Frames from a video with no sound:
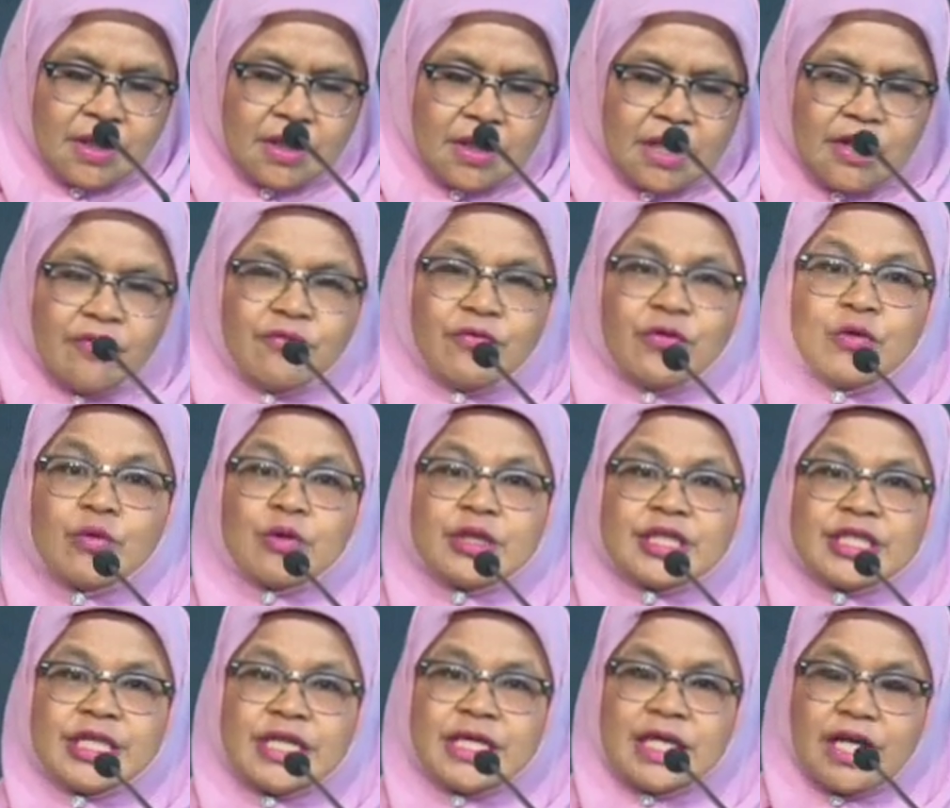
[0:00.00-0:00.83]
the
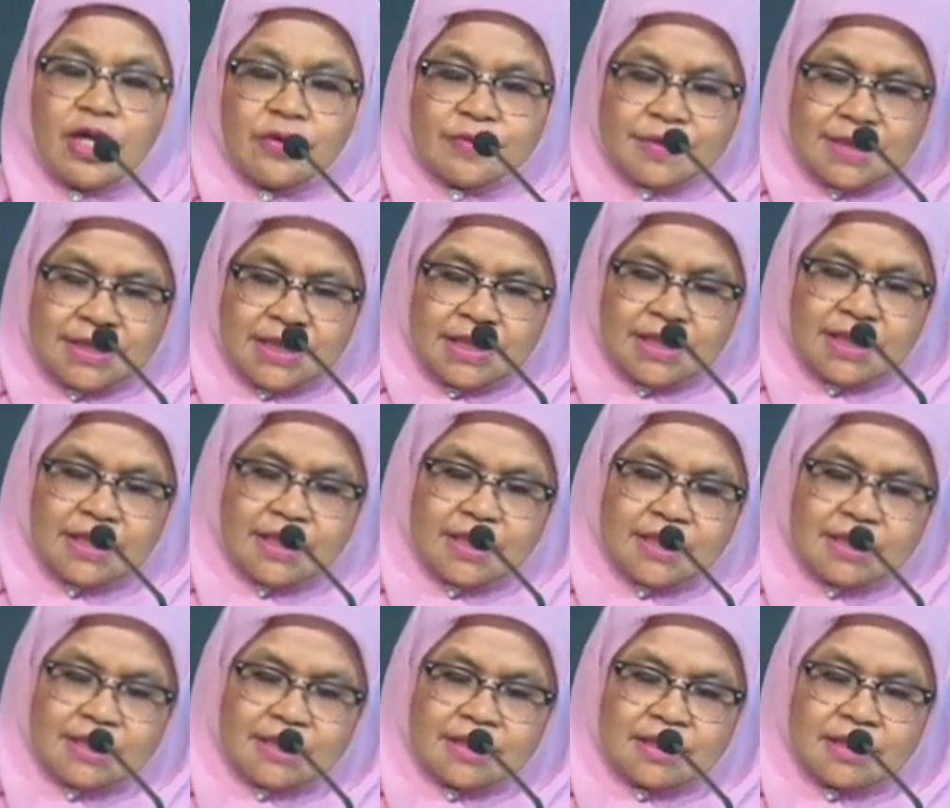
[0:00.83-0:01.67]
future of
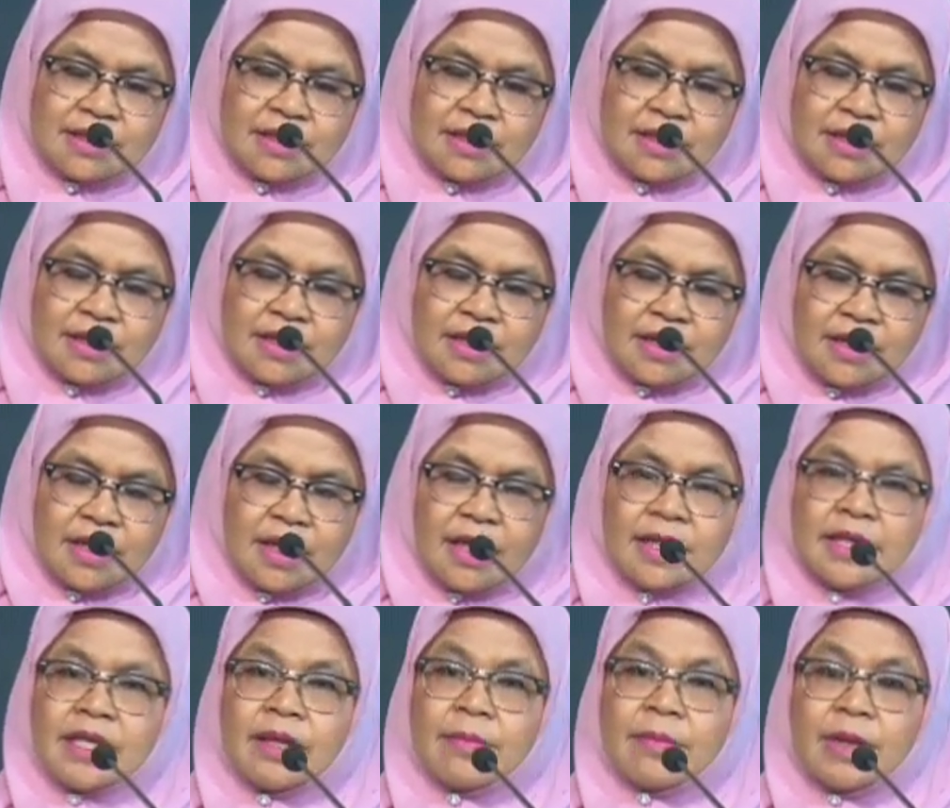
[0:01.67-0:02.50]
cities
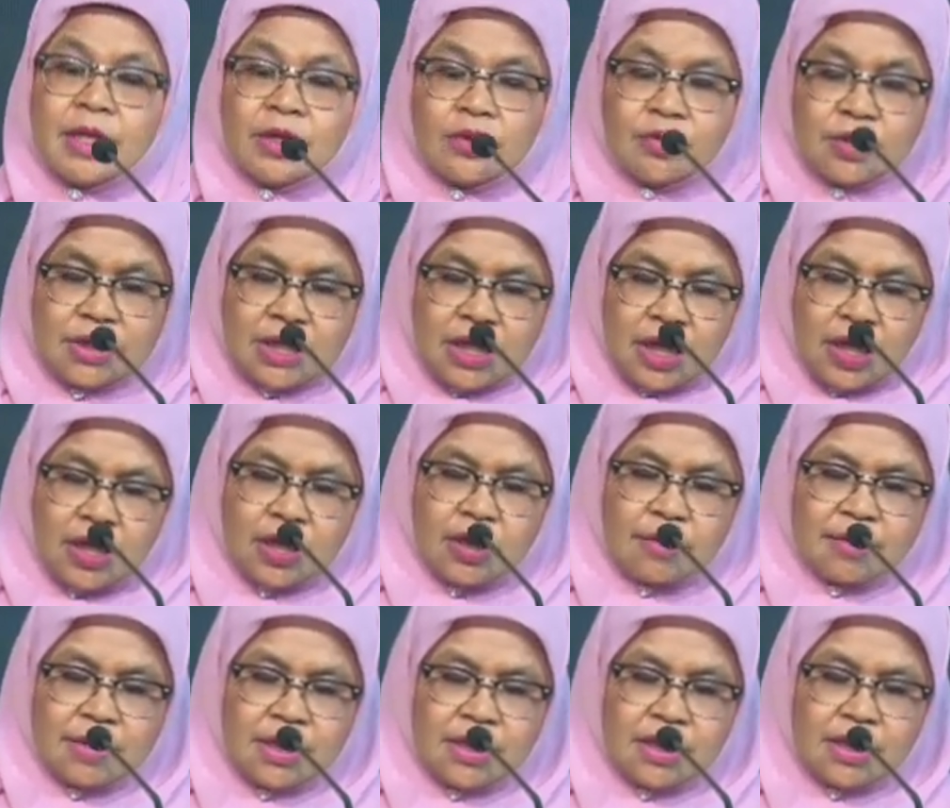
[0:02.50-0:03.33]
and the blue
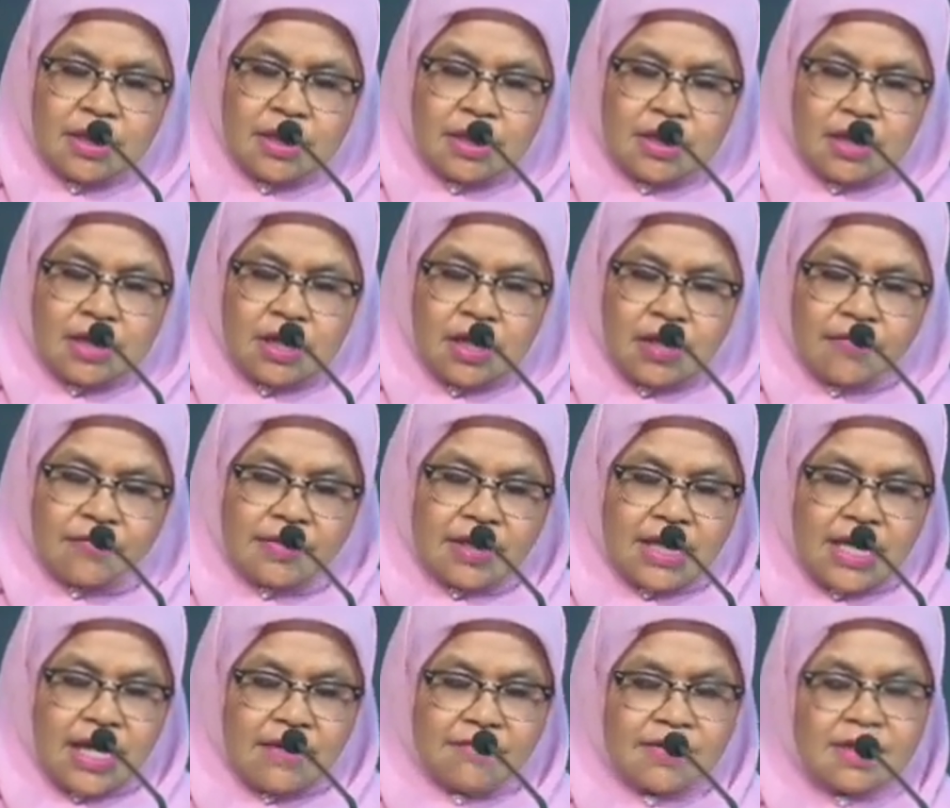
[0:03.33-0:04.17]
economy of
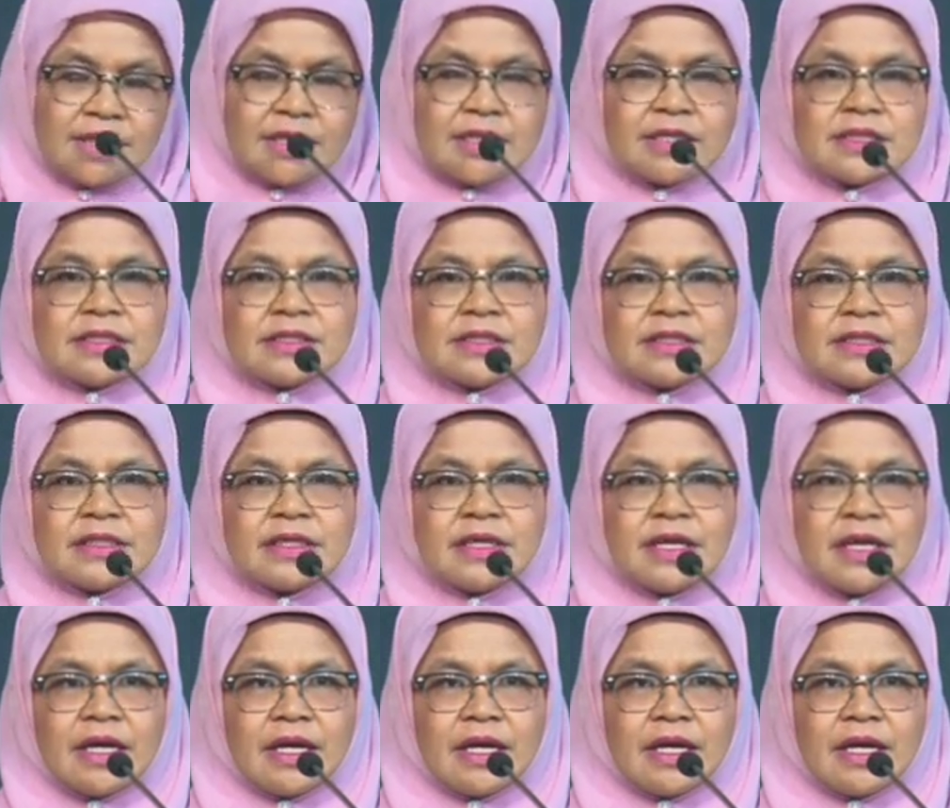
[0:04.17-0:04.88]
the governors